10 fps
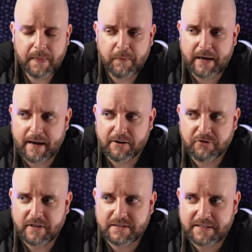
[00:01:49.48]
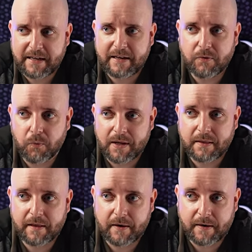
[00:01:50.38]
we can actually see what
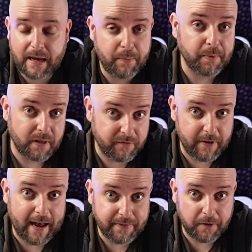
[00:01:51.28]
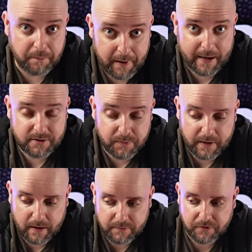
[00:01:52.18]
they're capable of at their best when
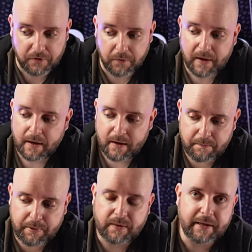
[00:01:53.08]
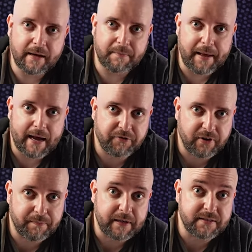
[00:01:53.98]
it comes to building and
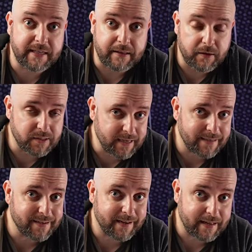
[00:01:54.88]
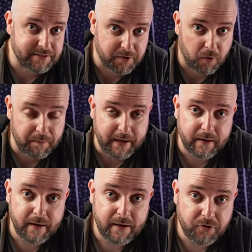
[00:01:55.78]
packaging a PC. Though Skytech has told me
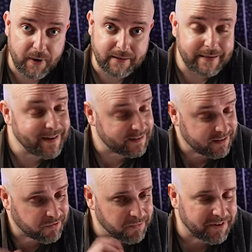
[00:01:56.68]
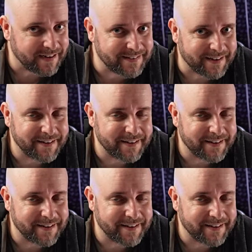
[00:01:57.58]
directly, yes, it's from Skytech.